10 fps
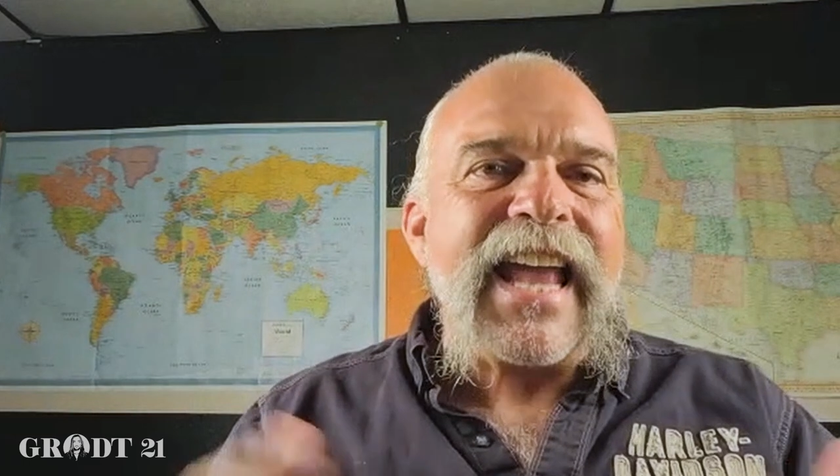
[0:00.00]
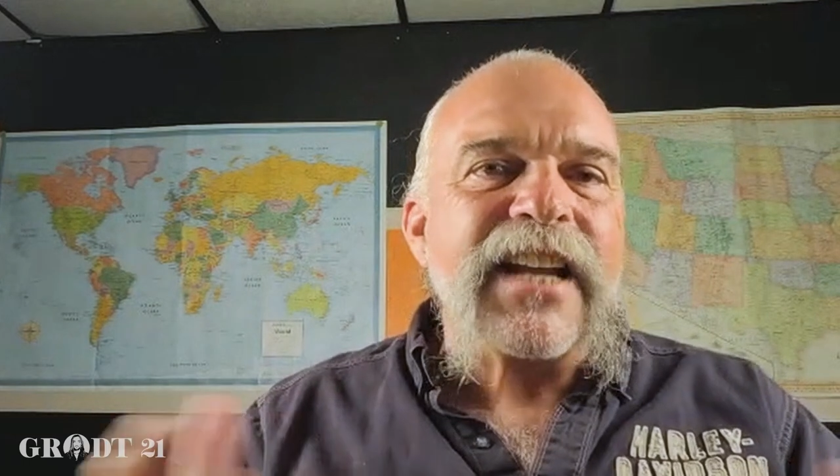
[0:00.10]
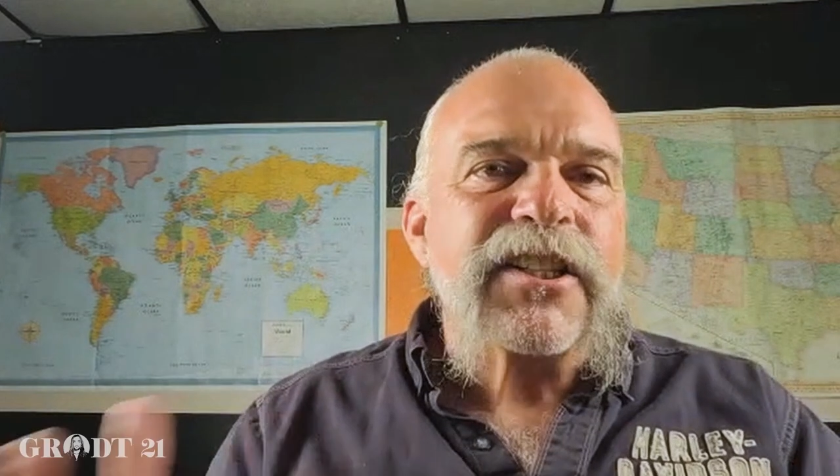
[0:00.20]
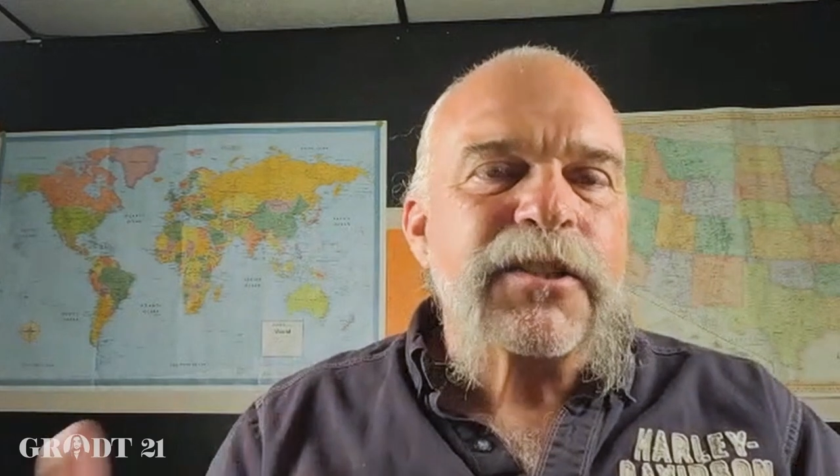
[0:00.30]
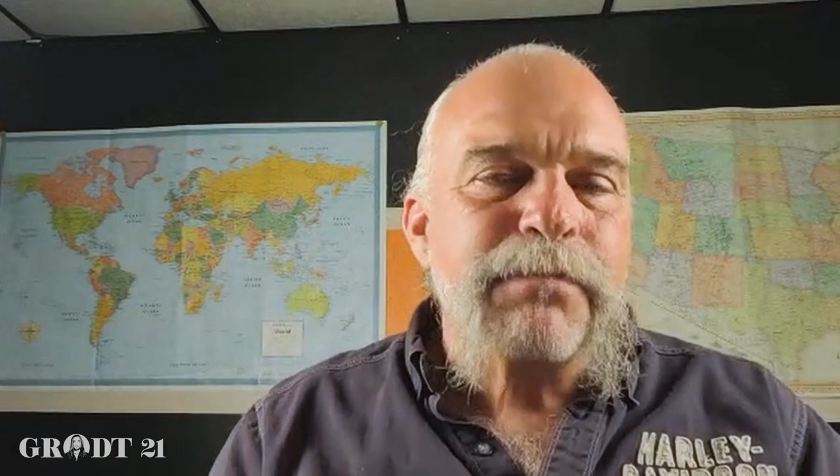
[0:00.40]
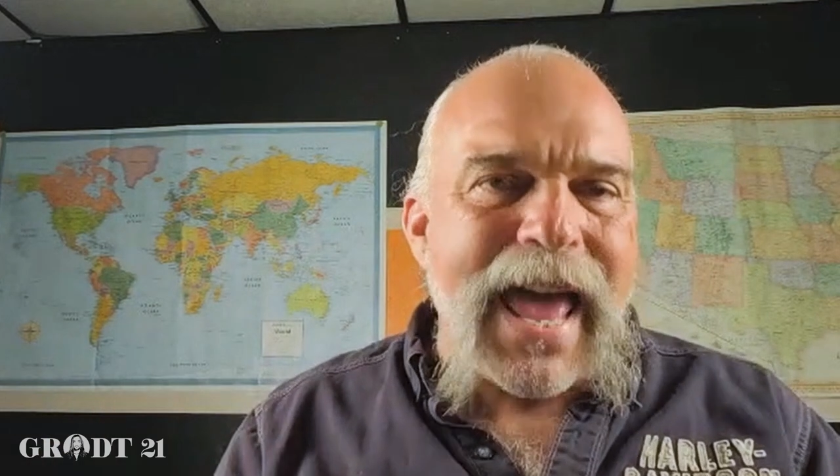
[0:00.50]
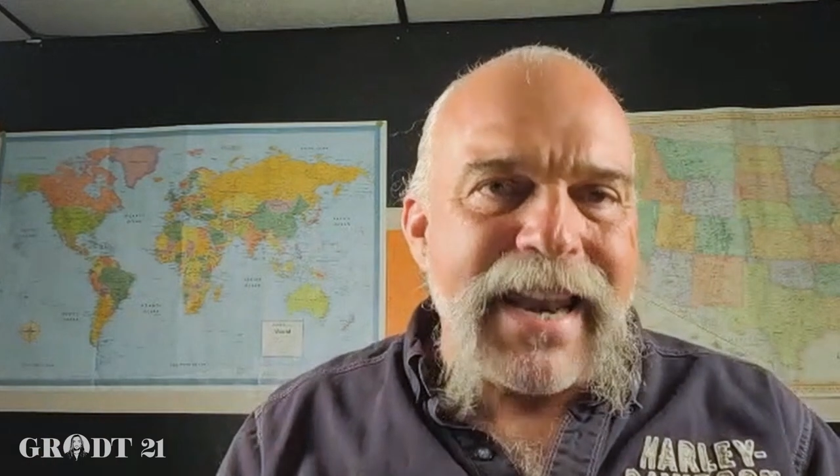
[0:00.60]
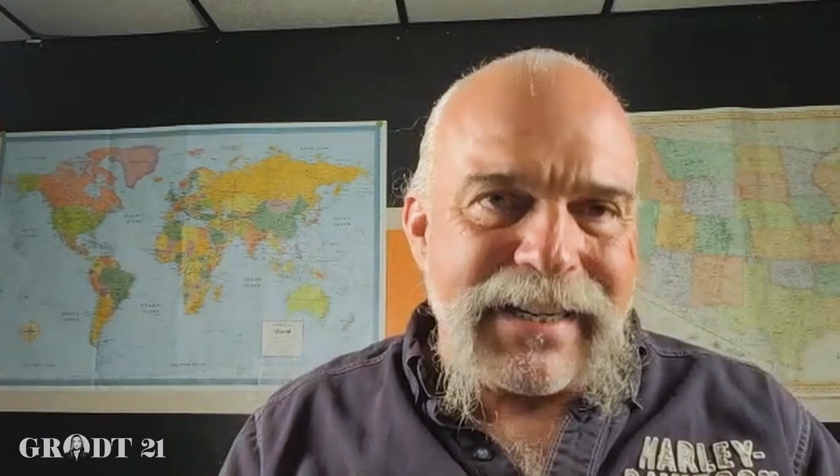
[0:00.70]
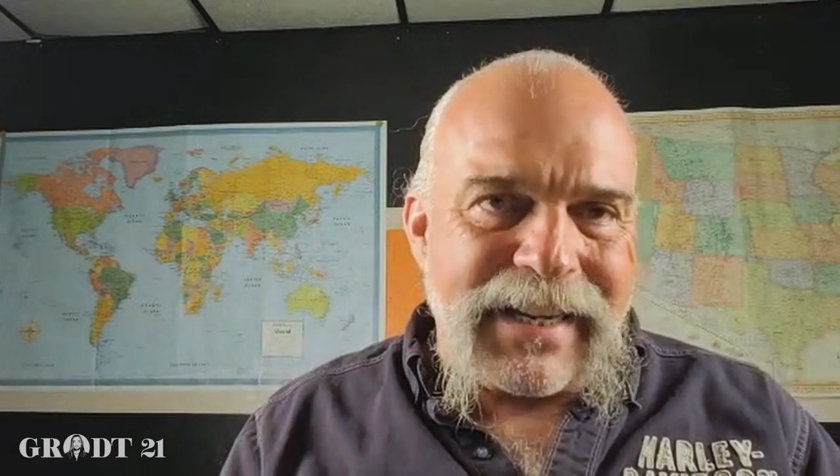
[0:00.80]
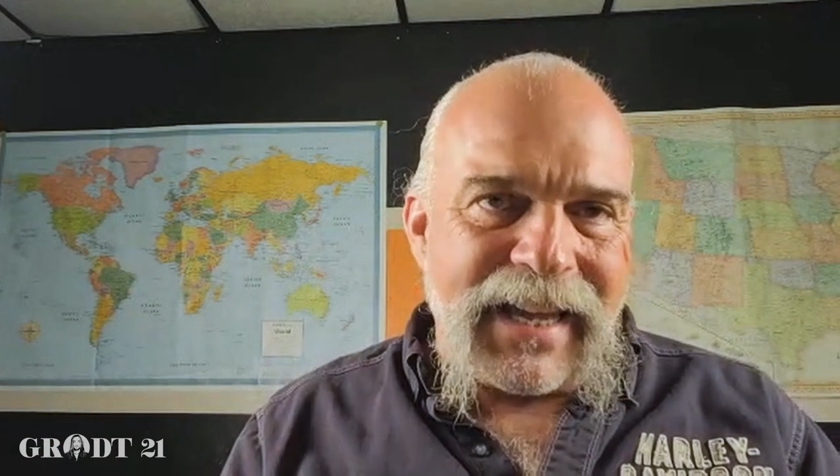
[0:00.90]
eggs
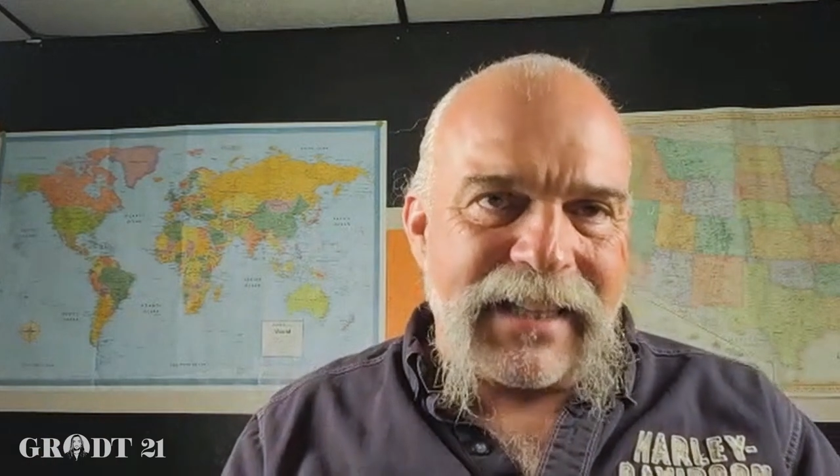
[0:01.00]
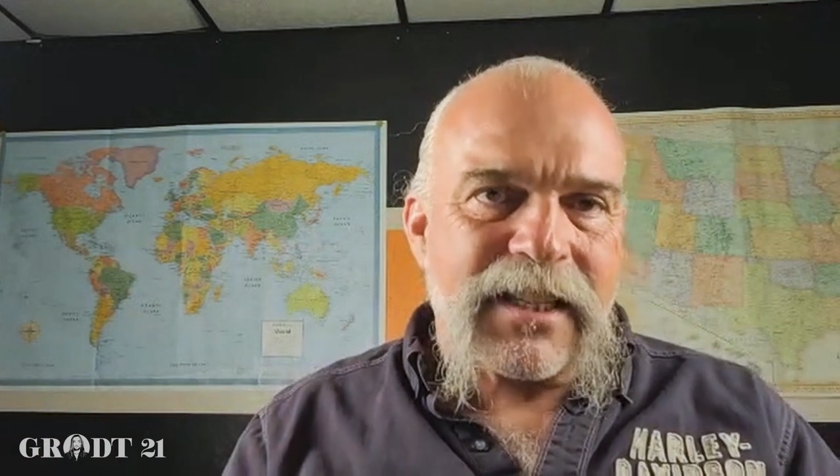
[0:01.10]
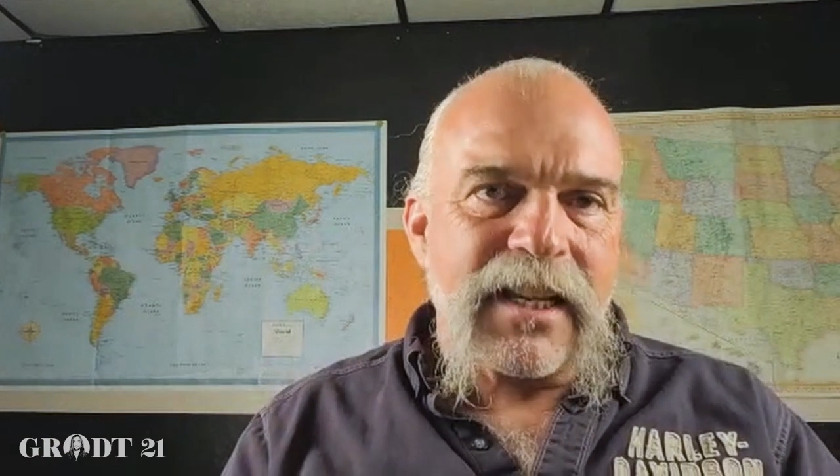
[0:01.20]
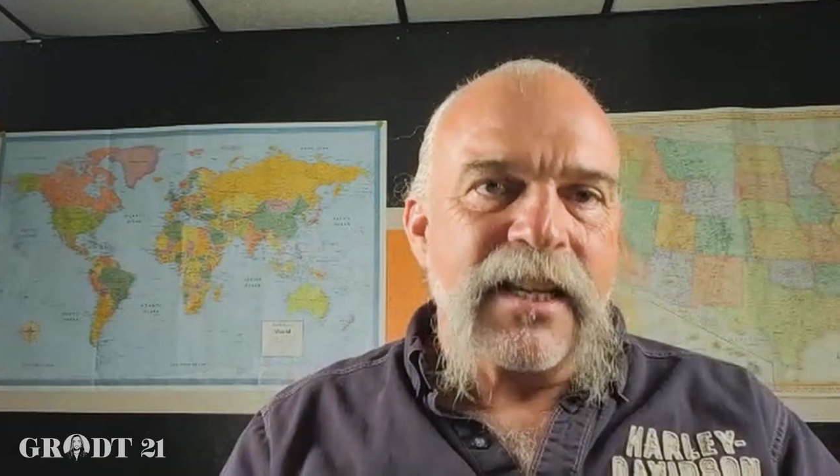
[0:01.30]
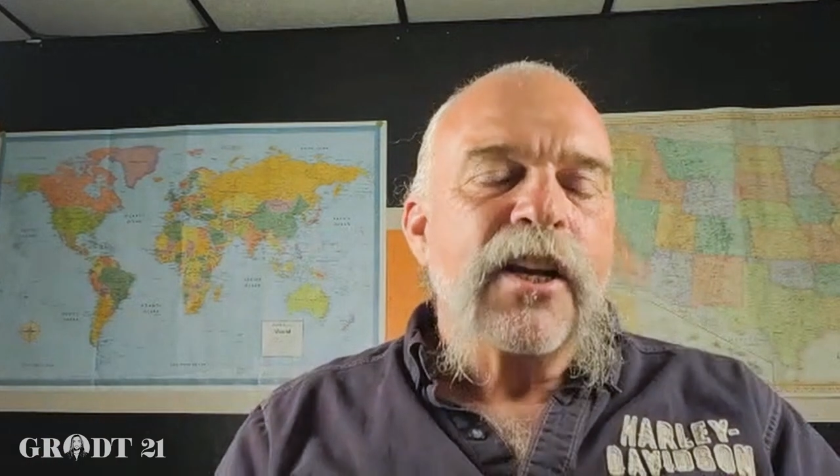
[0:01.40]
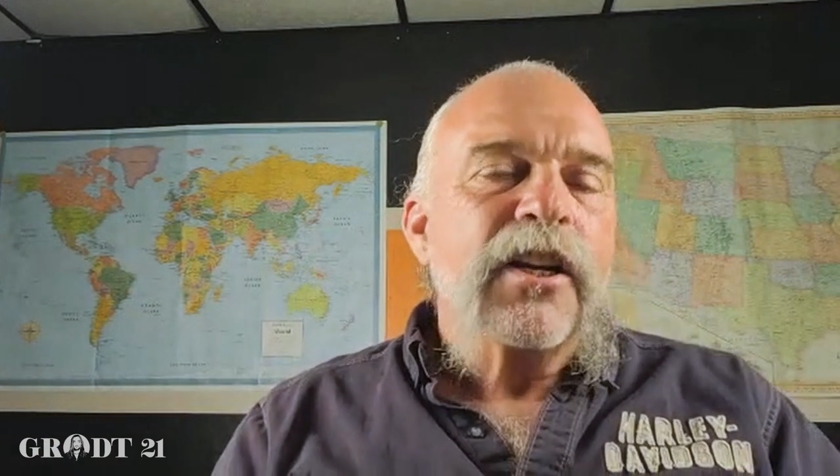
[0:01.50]
Benedict,